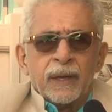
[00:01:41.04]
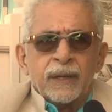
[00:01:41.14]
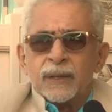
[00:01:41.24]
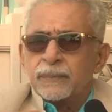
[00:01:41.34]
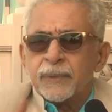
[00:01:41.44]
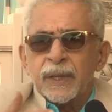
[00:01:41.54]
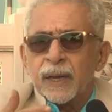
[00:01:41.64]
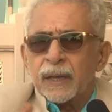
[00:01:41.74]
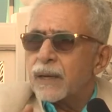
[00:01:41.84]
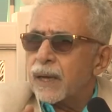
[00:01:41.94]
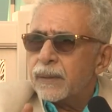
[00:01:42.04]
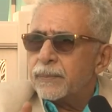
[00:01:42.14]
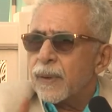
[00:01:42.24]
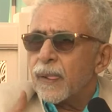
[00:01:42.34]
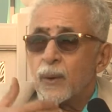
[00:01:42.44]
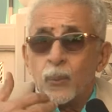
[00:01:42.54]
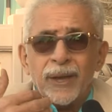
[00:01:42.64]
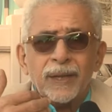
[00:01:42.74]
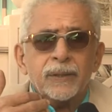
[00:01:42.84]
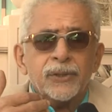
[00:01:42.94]
in a thing like Ghalib,
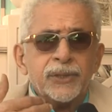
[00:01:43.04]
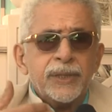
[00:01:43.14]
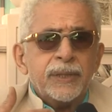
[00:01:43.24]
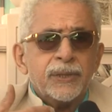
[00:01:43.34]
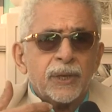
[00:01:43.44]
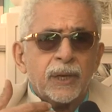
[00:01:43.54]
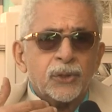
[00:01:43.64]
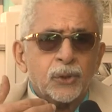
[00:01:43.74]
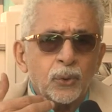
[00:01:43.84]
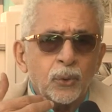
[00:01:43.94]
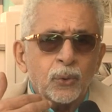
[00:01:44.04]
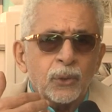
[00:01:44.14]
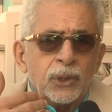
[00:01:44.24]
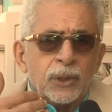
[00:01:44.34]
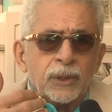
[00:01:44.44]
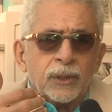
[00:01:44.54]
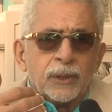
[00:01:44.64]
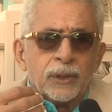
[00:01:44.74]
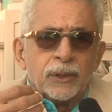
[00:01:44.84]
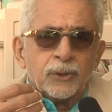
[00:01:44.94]
where the scenes are so
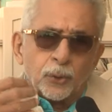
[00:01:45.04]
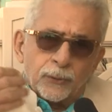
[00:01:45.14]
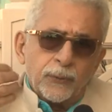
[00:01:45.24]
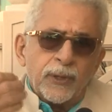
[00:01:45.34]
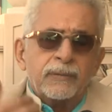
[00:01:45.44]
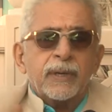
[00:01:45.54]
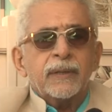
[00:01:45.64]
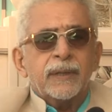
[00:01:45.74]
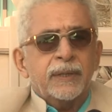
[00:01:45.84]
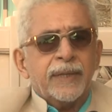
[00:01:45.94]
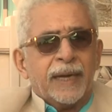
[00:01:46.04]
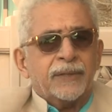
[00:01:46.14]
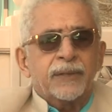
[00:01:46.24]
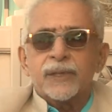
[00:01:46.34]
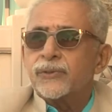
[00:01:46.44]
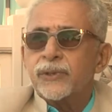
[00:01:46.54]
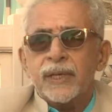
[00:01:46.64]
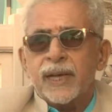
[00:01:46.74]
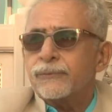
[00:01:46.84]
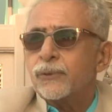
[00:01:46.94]
truthfully written that the actor doesn't
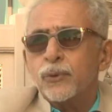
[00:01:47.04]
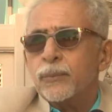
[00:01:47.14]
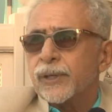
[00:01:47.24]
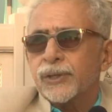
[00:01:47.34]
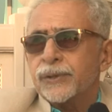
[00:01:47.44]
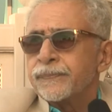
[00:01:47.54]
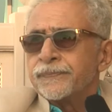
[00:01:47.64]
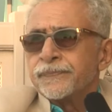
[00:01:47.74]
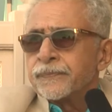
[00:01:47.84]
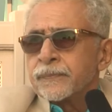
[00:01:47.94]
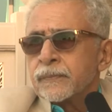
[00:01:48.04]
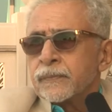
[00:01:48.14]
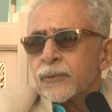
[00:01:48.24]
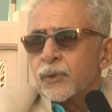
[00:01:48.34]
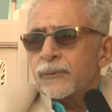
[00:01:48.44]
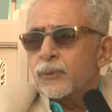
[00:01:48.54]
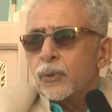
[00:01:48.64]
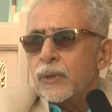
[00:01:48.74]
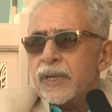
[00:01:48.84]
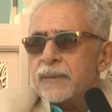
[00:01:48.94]
really have to do much. You have to
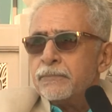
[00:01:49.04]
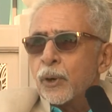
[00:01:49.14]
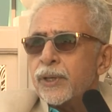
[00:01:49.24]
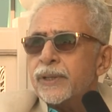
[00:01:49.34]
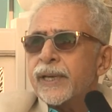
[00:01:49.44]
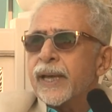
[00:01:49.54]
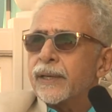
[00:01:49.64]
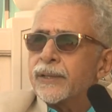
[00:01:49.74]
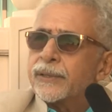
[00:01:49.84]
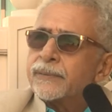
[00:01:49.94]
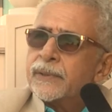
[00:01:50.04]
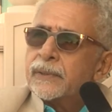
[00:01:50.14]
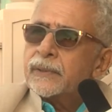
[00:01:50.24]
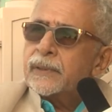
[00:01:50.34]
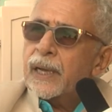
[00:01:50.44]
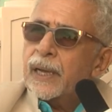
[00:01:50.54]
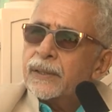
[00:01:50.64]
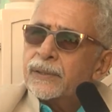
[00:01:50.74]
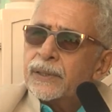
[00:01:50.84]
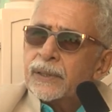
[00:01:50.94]
only embody the character
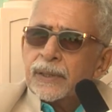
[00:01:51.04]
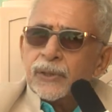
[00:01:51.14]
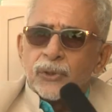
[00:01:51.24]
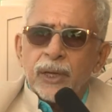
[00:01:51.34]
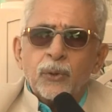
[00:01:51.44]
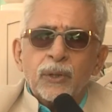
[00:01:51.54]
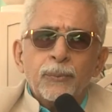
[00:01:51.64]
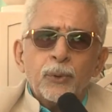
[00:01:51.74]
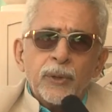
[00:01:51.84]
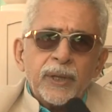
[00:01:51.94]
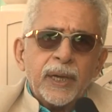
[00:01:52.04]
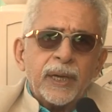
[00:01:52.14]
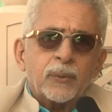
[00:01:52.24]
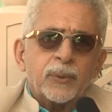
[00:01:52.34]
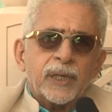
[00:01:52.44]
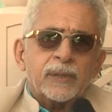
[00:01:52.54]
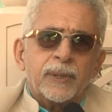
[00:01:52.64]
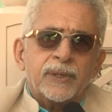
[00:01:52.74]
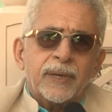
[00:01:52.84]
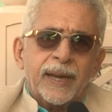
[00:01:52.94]
and try to communicate with as
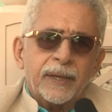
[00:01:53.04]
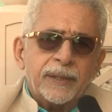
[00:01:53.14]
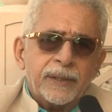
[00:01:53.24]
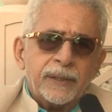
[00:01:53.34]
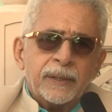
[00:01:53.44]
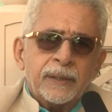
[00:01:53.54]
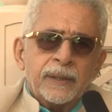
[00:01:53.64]
much clarity